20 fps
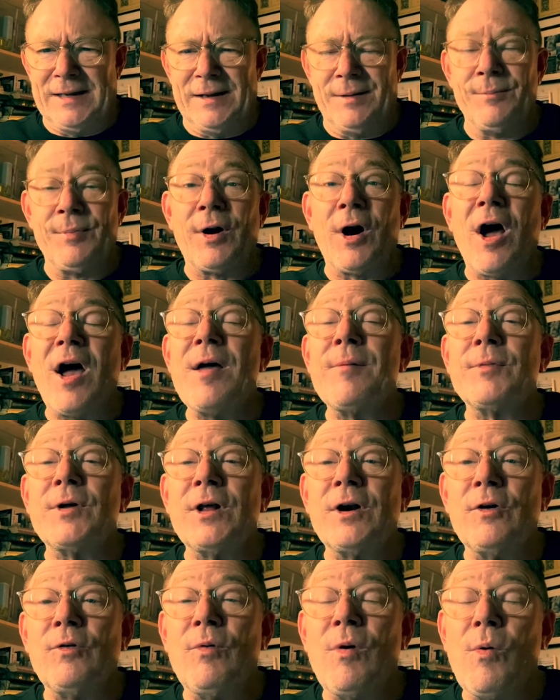But I'm
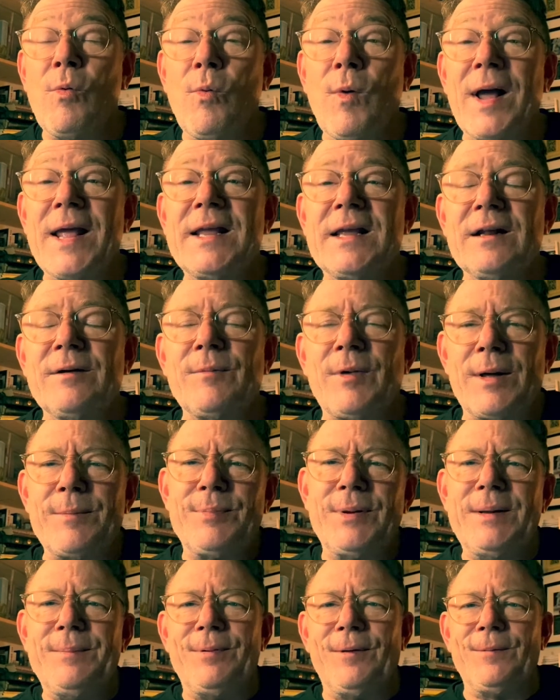going to awaken my
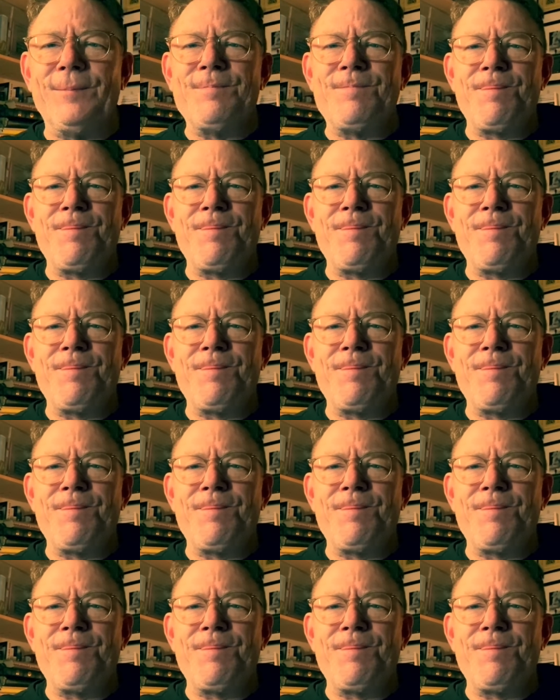people.